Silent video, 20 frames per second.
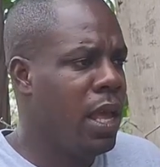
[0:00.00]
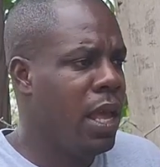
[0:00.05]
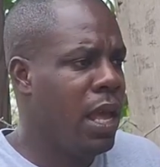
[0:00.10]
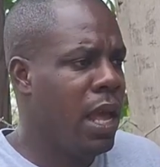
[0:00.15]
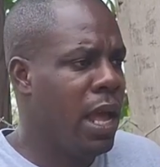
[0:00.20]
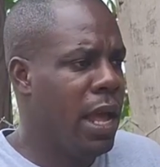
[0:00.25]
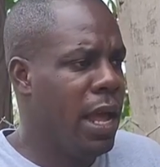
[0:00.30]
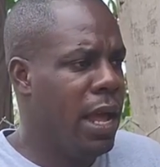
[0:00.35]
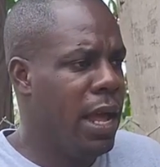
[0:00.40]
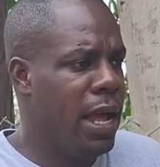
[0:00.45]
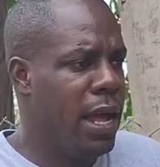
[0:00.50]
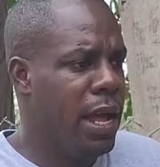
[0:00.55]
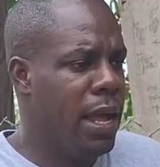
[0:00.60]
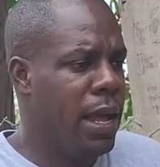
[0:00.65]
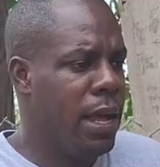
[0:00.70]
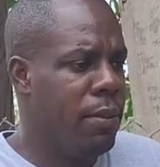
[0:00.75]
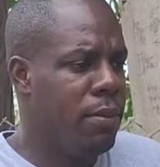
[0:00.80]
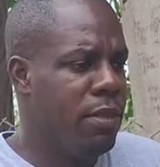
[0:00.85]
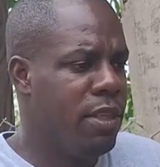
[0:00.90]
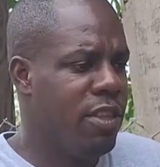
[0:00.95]

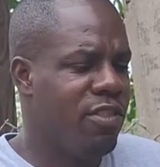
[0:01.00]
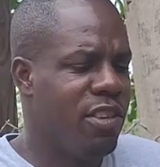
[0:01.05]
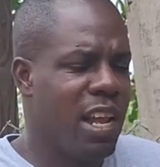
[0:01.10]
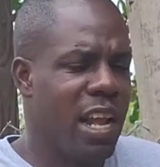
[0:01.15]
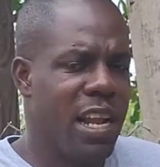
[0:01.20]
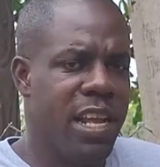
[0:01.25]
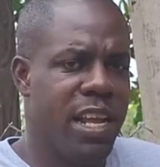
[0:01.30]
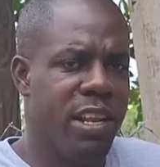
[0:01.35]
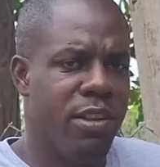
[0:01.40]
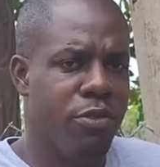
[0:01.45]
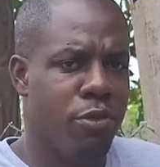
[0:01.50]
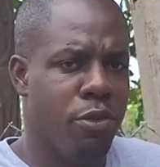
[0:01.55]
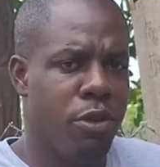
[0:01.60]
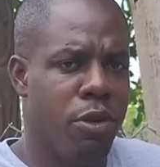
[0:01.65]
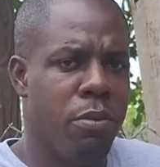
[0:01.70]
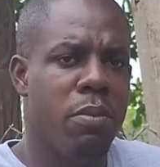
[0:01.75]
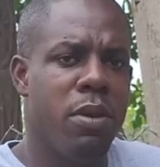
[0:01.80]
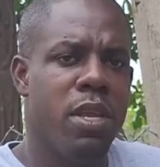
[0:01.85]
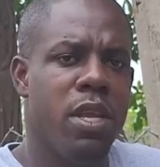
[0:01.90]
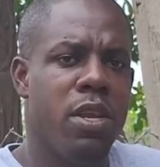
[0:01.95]
The challenge
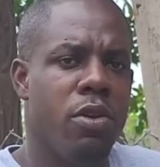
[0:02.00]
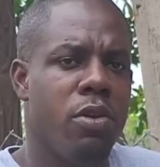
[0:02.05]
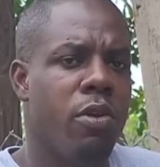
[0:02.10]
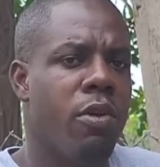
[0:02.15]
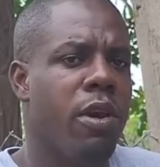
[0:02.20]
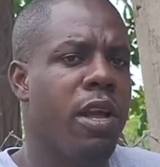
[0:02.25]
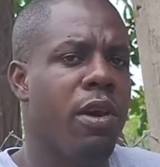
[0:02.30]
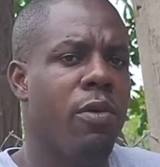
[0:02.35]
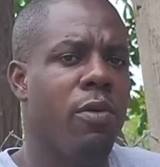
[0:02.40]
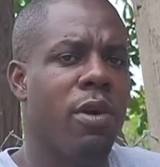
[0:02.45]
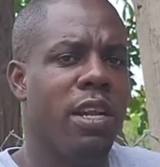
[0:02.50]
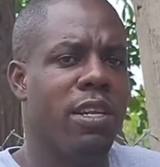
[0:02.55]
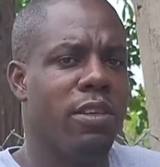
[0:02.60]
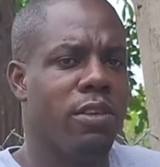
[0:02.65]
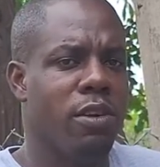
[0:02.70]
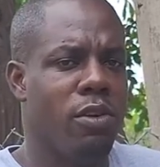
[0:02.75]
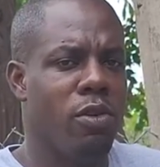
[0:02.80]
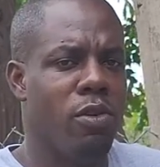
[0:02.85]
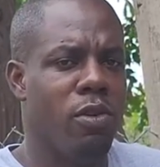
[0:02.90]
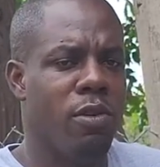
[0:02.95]
would be knowing what to
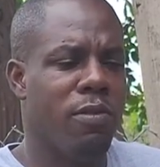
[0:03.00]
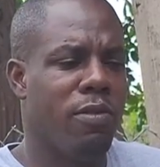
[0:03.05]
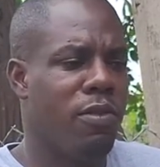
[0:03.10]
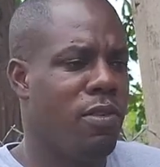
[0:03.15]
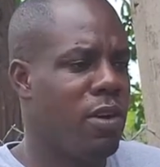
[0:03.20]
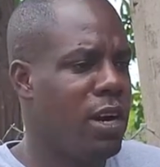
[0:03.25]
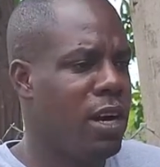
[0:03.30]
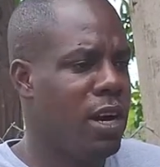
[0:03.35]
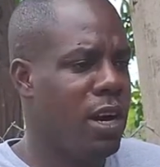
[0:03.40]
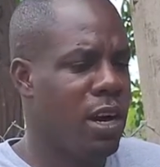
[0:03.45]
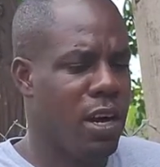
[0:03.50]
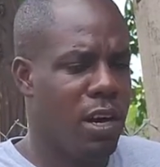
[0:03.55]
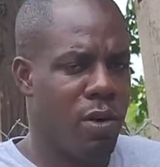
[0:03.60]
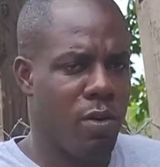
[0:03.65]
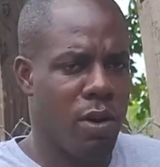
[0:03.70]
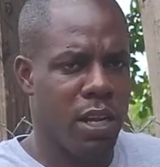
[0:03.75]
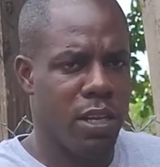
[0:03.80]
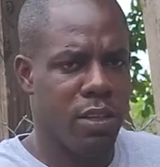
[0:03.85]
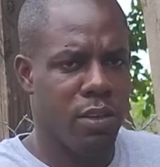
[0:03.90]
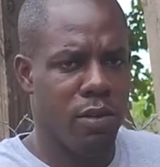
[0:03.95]
look for or
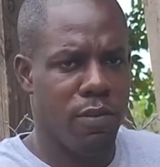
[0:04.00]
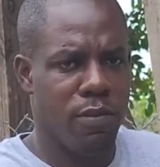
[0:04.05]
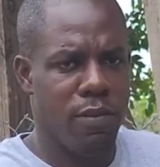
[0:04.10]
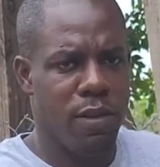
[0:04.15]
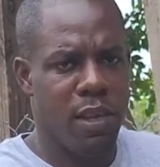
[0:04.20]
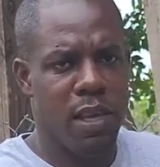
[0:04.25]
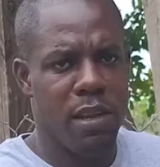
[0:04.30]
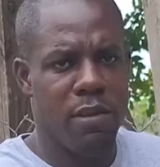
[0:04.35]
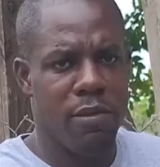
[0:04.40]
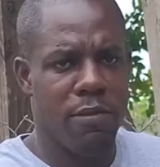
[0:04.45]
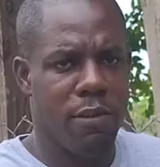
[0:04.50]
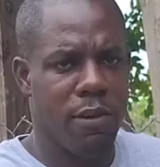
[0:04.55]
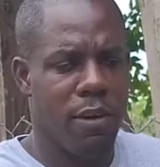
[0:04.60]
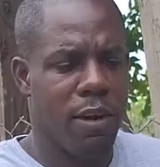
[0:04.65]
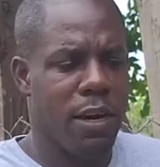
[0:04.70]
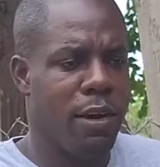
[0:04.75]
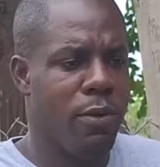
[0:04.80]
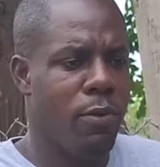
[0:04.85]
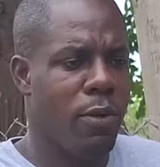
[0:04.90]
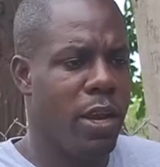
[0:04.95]
what to feel
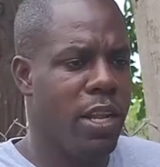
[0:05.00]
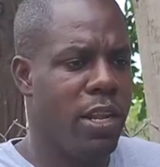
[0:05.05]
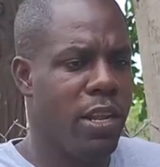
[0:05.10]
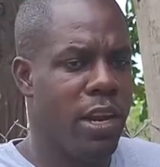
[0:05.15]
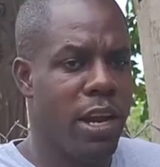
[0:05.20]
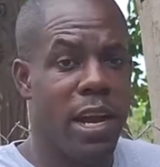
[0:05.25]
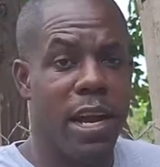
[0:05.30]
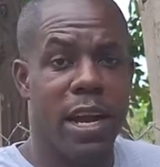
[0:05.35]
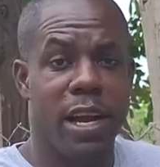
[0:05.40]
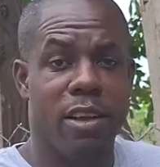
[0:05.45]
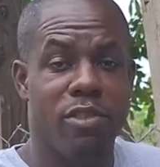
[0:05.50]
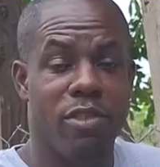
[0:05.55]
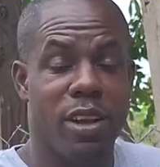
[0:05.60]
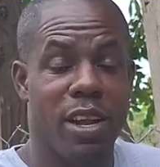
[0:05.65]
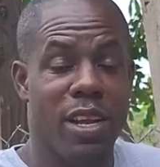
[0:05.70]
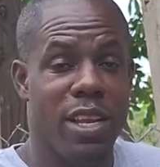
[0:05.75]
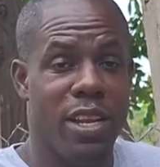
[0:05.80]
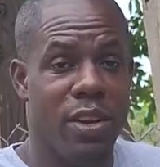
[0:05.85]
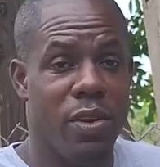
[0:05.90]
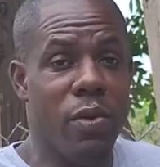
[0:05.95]
for when you're
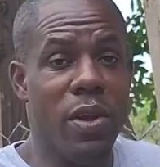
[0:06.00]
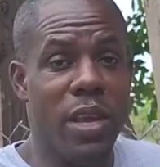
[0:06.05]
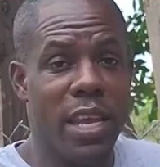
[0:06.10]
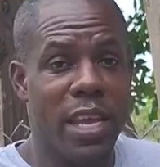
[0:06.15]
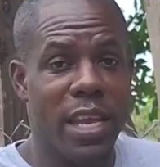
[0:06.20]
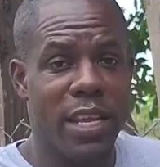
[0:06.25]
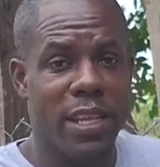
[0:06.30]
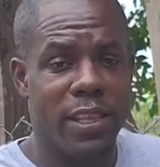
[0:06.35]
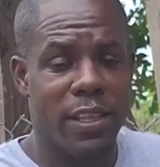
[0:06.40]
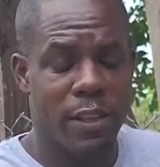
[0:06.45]
actually doing it.